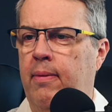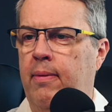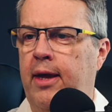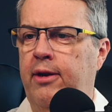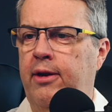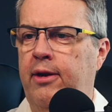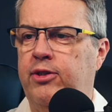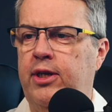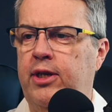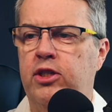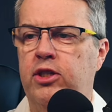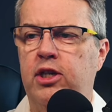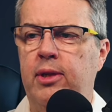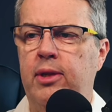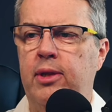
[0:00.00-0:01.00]
And you can see
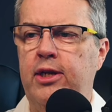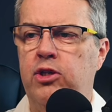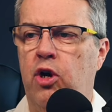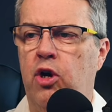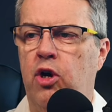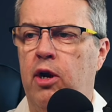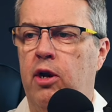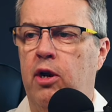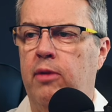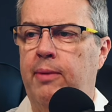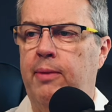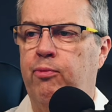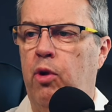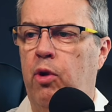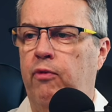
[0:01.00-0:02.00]
some of these are going to be
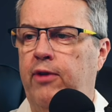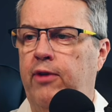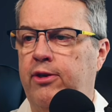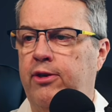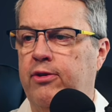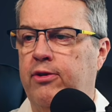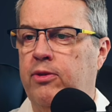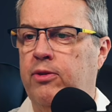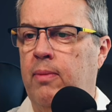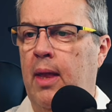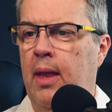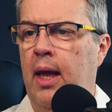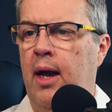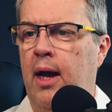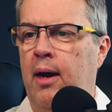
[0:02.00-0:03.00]
pro features.
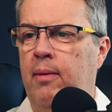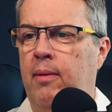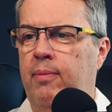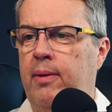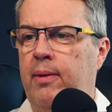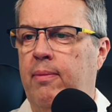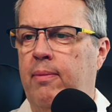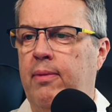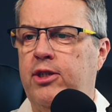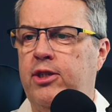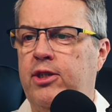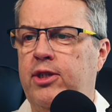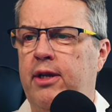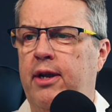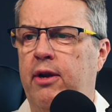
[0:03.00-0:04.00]
But let's
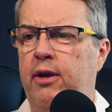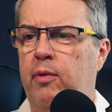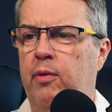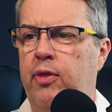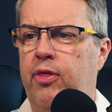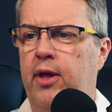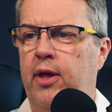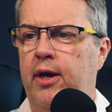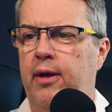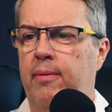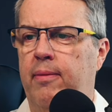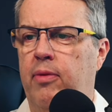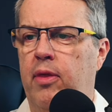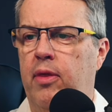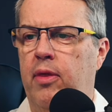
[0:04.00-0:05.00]
stick here with
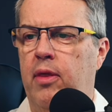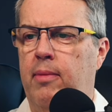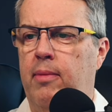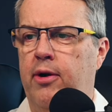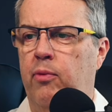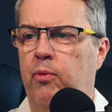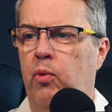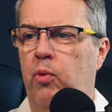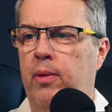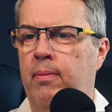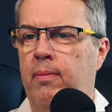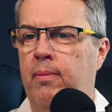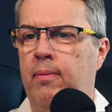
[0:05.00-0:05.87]
the modern one.